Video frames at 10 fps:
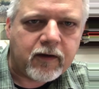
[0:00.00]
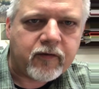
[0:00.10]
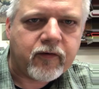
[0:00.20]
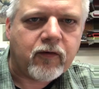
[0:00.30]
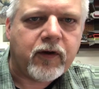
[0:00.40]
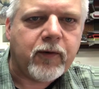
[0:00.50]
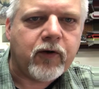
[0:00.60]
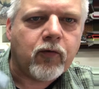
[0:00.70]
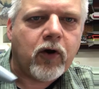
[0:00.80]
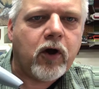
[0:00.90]
It's a
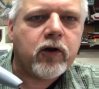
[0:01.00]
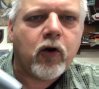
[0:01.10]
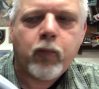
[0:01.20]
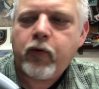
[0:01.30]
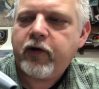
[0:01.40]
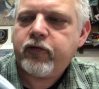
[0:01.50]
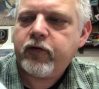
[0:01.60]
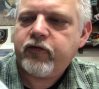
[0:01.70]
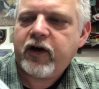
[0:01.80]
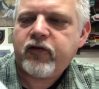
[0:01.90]
limited run, low pressure
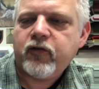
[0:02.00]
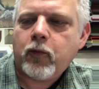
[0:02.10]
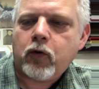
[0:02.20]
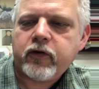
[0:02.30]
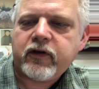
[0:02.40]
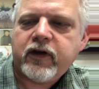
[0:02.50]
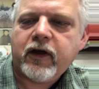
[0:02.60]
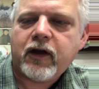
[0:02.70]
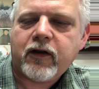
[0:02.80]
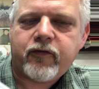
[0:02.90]
injection molded
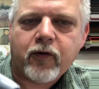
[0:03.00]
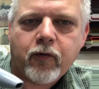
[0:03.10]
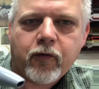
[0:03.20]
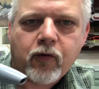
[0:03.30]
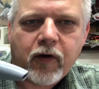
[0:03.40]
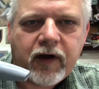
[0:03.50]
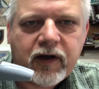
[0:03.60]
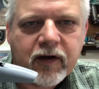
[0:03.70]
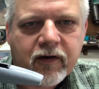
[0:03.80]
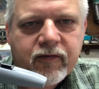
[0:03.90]
kit, and so the
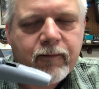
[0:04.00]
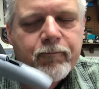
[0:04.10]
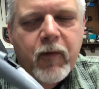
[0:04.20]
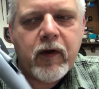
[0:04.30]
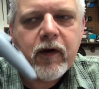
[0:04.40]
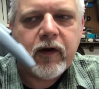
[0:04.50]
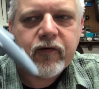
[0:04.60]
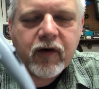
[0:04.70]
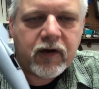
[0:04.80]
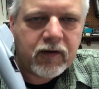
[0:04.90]
graininess
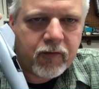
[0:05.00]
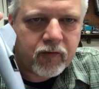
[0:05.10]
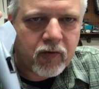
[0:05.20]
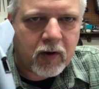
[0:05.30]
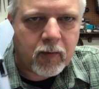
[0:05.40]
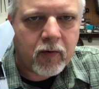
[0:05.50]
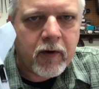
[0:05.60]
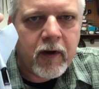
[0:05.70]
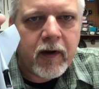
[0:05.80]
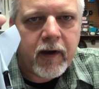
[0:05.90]
is going to give you trouble.
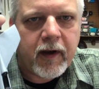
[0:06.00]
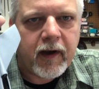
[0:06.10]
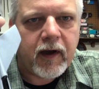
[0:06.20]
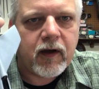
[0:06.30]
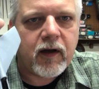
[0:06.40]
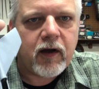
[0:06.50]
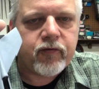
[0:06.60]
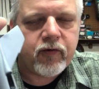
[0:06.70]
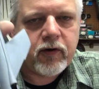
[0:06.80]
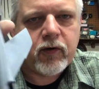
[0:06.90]
And I'll
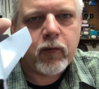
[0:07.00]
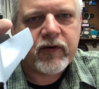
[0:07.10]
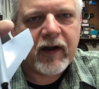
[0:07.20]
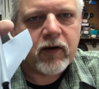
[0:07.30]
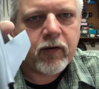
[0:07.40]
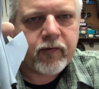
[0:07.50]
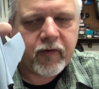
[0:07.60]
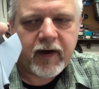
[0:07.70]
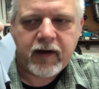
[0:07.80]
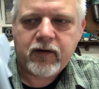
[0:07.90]
show you what that looks
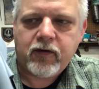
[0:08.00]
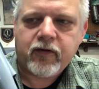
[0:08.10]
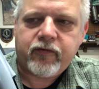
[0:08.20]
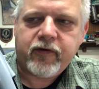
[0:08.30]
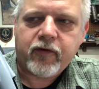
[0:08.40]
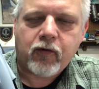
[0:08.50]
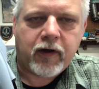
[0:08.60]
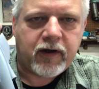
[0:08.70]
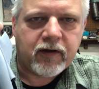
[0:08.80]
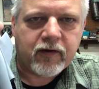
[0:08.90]
like. You can see the
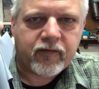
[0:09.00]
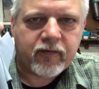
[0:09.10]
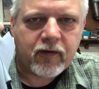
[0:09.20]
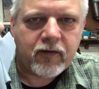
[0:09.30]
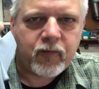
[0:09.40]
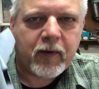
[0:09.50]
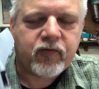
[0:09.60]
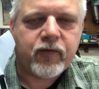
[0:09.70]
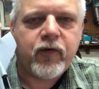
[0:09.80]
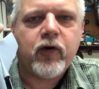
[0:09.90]
graininess,
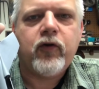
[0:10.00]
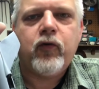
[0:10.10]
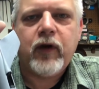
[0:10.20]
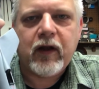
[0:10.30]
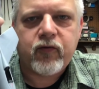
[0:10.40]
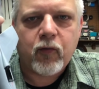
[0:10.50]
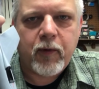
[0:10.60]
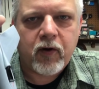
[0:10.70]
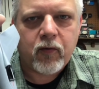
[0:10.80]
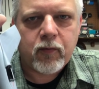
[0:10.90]
especially if you're going to do a natural
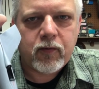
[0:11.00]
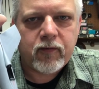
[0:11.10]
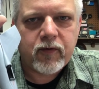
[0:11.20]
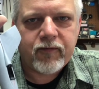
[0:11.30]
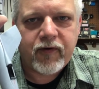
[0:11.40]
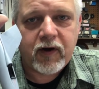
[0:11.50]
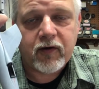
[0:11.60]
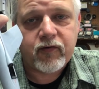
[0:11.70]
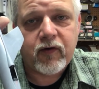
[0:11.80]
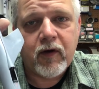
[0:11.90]
metal
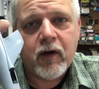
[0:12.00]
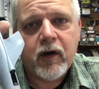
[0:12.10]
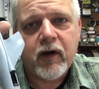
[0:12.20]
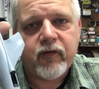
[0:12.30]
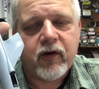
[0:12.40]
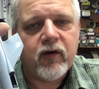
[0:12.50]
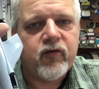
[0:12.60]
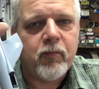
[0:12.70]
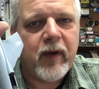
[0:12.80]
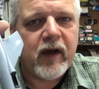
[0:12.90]
finish, is going to
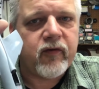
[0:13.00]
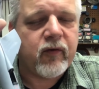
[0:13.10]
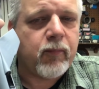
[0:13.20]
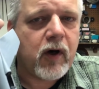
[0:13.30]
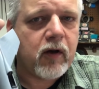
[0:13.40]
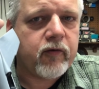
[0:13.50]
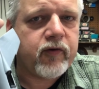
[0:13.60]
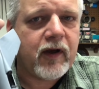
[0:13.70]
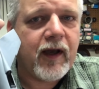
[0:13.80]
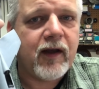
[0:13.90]
demand some
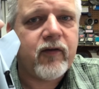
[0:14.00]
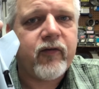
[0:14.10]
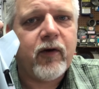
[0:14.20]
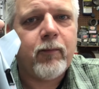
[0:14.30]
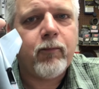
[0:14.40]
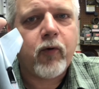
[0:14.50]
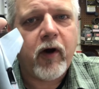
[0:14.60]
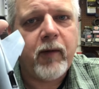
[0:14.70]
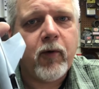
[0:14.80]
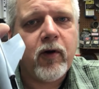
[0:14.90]
polishing and some
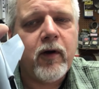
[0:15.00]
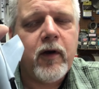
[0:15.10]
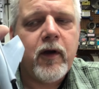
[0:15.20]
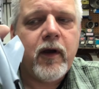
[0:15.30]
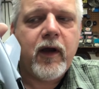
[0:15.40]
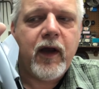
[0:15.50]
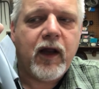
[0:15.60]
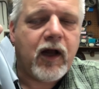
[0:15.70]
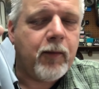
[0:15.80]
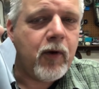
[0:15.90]
primer.
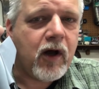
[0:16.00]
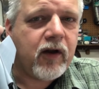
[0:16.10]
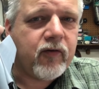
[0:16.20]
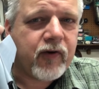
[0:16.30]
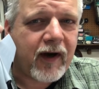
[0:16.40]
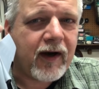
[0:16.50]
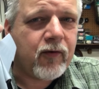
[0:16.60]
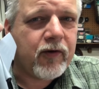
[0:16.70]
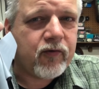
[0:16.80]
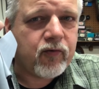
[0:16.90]
And I'm not
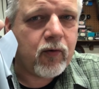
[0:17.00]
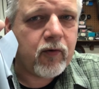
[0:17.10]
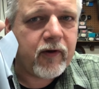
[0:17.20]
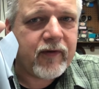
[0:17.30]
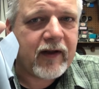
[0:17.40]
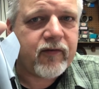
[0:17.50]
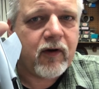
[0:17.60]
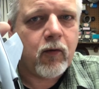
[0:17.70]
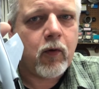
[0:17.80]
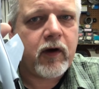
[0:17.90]
entirely sure that that's
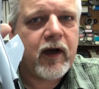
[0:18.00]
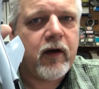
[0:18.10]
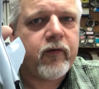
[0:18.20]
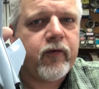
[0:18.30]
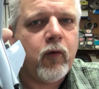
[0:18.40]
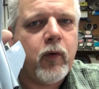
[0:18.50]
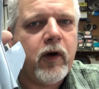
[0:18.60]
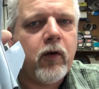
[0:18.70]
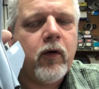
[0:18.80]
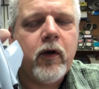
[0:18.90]
going to work out so
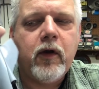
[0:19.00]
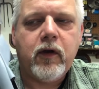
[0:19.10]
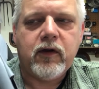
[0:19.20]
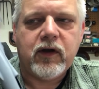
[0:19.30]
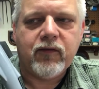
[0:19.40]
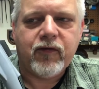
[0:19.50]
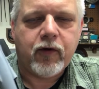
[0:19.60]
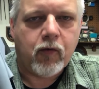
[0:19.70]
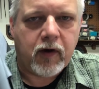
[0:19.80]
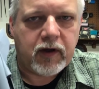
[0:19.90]
well given
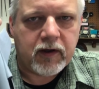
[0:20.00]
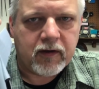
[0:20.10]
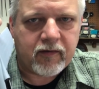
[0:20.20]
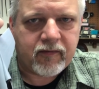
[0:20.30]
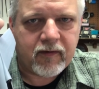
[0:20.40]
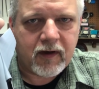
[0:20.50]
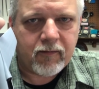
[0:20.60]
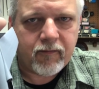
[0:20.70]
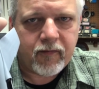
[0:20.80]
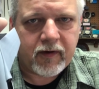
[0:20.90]
the graininess
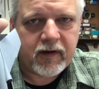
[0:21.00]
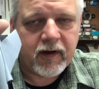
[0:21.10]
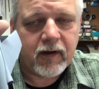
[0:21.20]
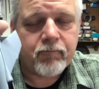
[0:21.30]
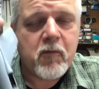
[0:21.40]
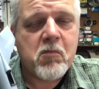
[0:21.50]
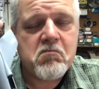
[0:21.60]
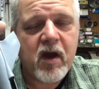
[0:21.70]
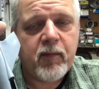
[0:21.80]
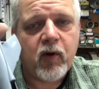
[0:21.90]
of the kit.
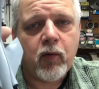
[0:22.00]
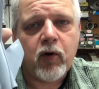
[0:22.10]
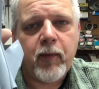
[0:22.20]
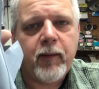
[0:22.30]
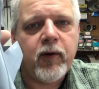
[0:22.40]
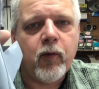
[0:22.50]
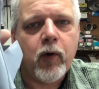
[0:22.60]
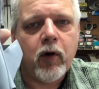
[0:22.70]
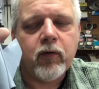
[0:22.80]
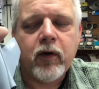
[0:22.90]
Maybe it will, maybe it
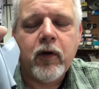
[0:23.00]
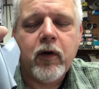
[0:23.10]
won't.